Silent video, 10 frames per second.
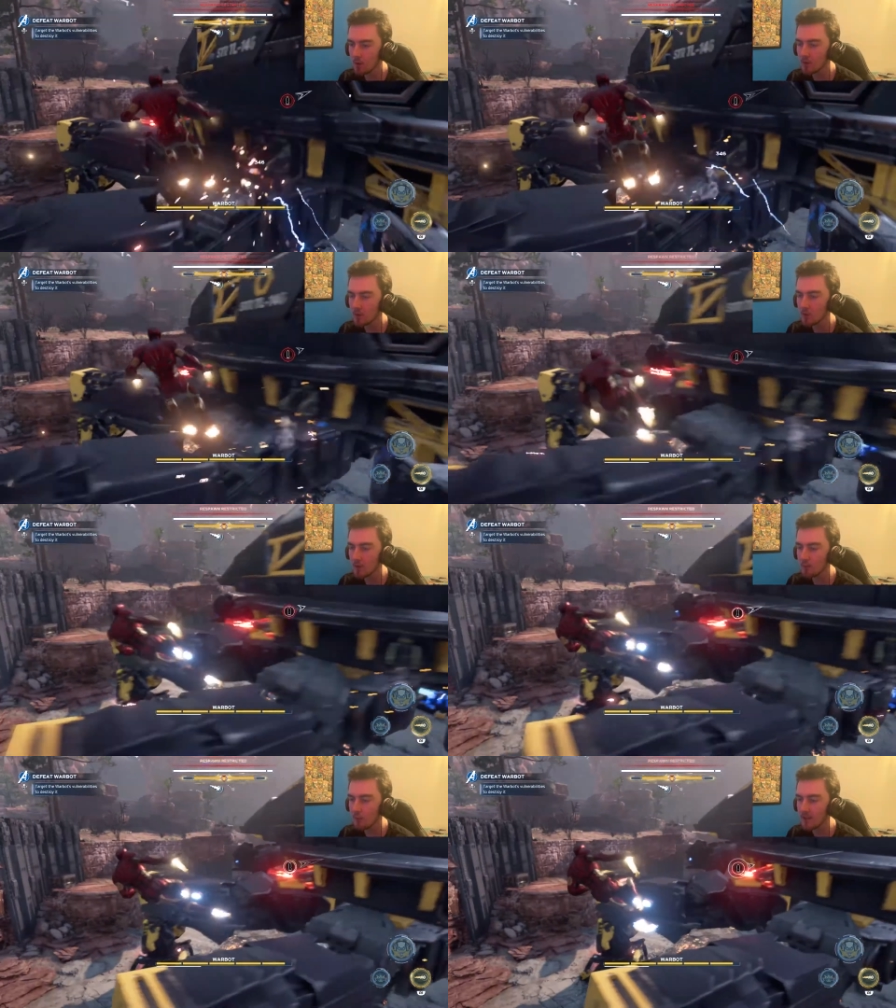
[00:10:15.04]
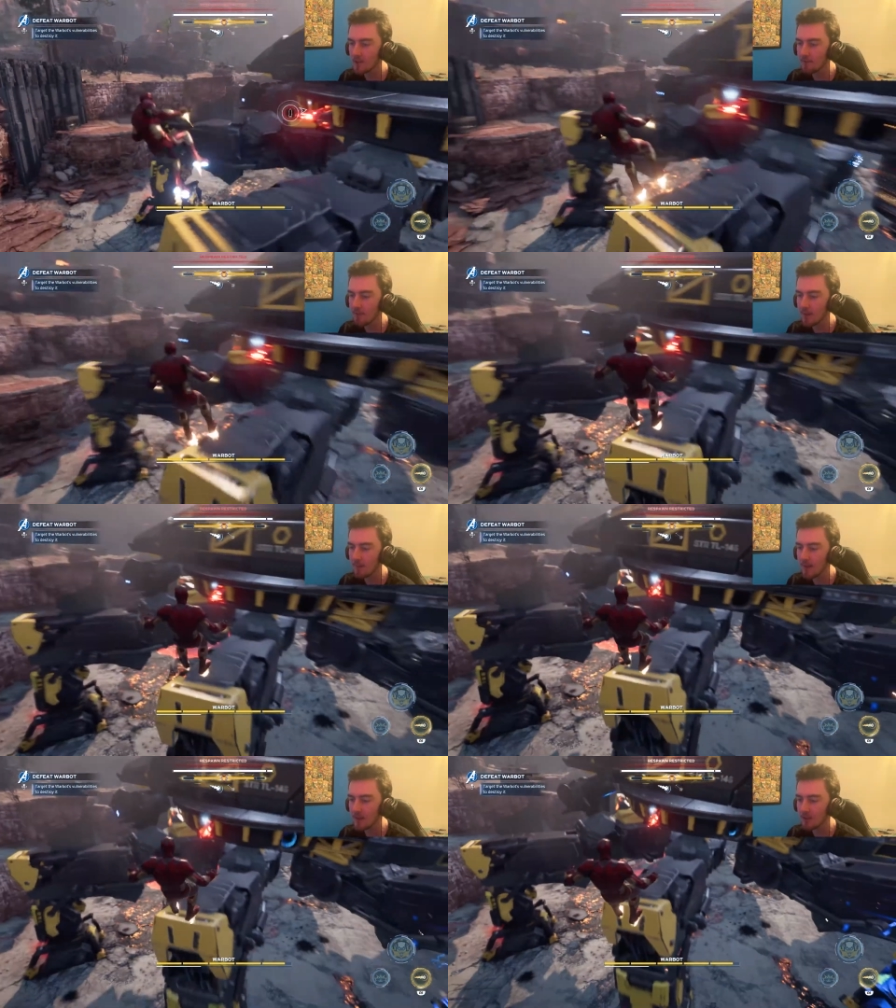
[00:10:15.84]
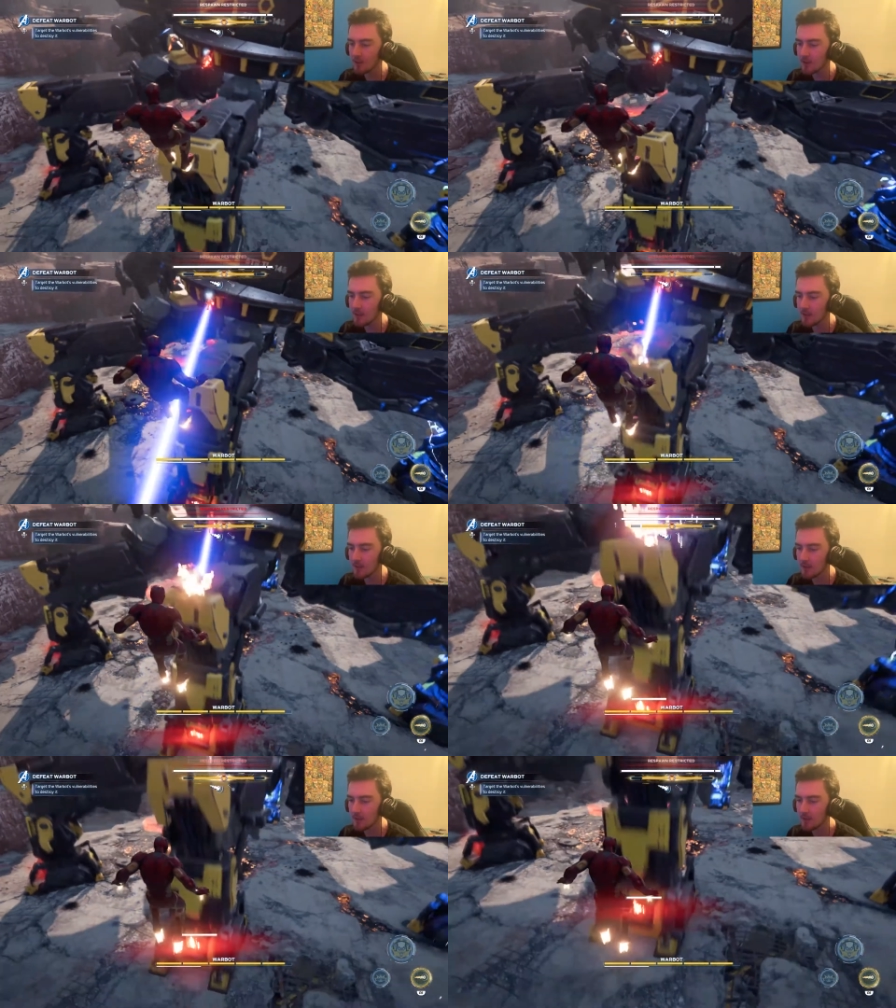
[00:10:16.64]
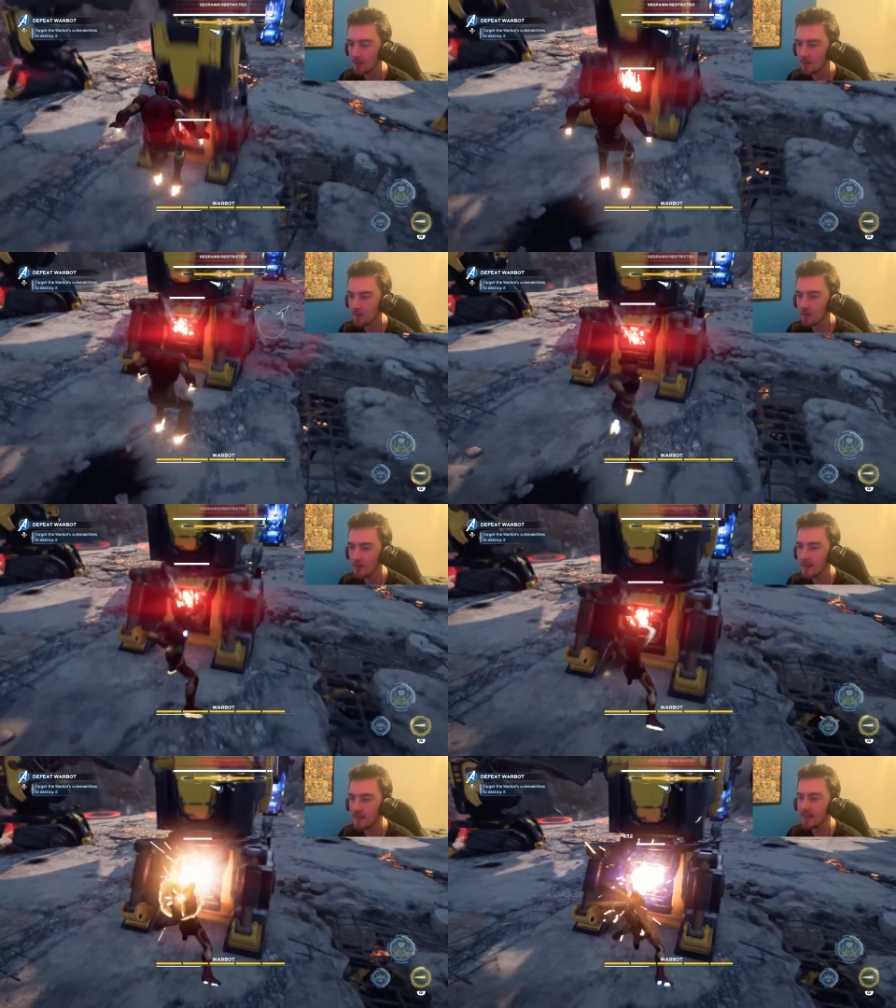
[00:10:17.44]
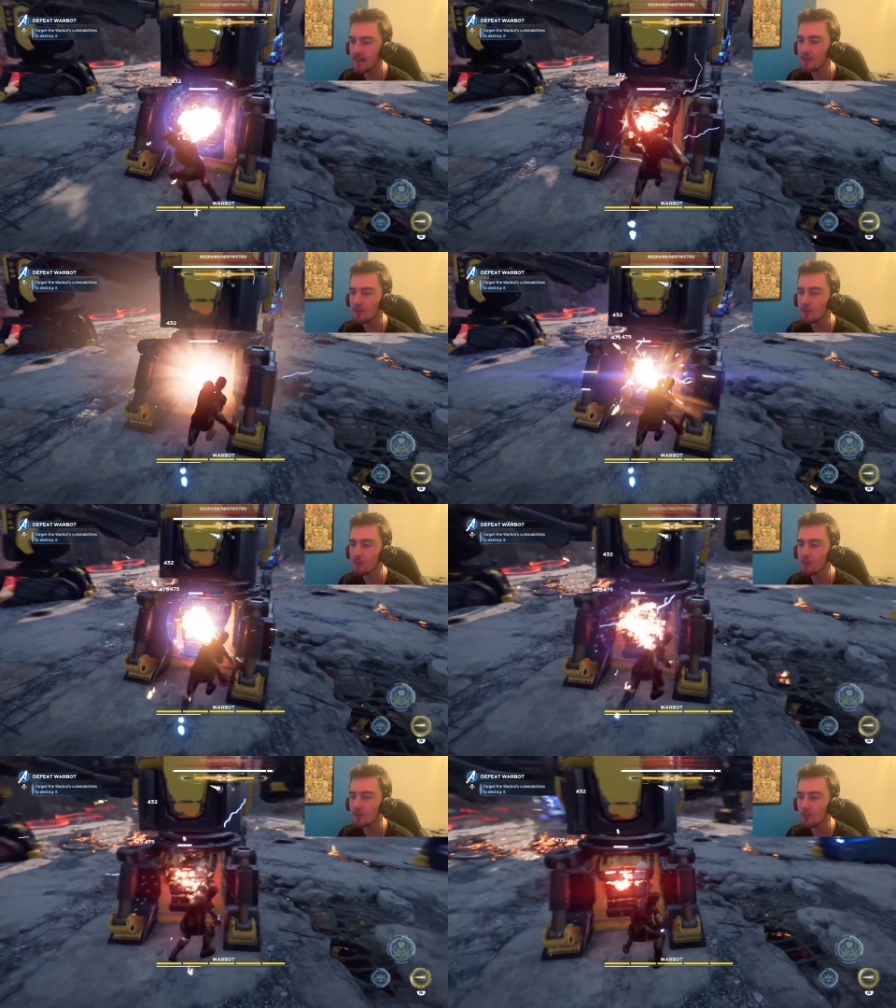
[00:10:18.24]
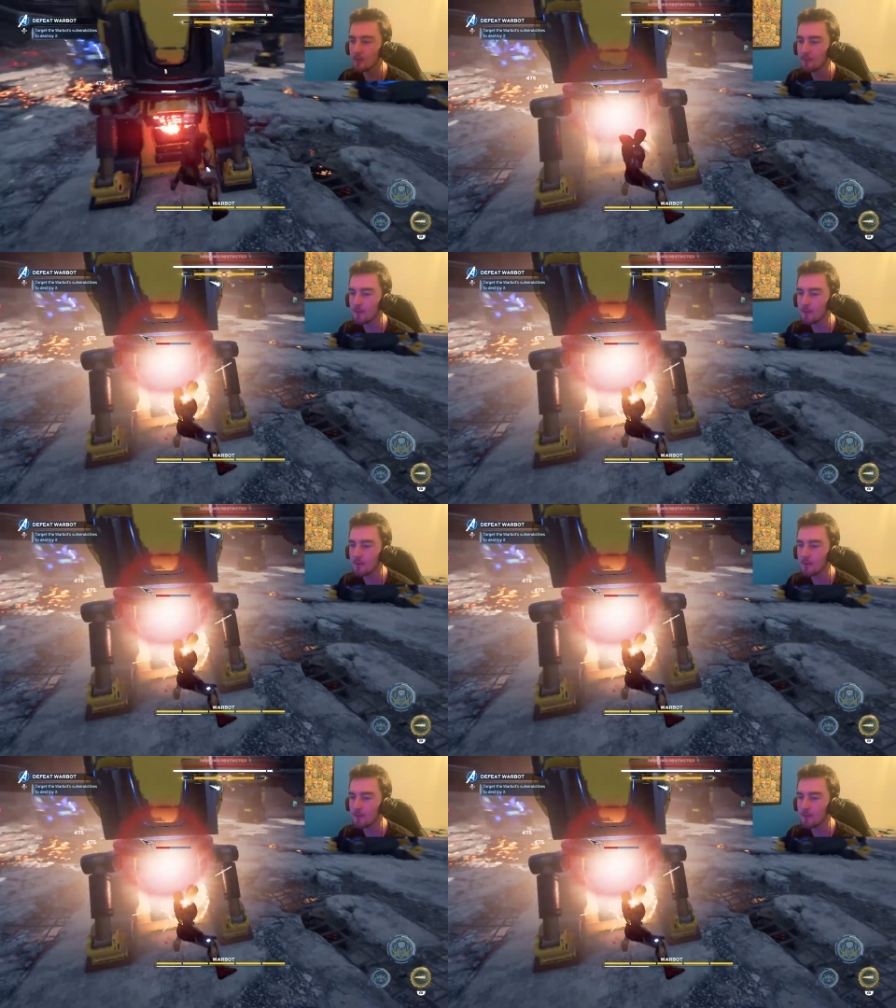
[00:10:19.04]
what are you doing? Why'd you fly up there, Tony? You idiot, dude. We're supposed to go for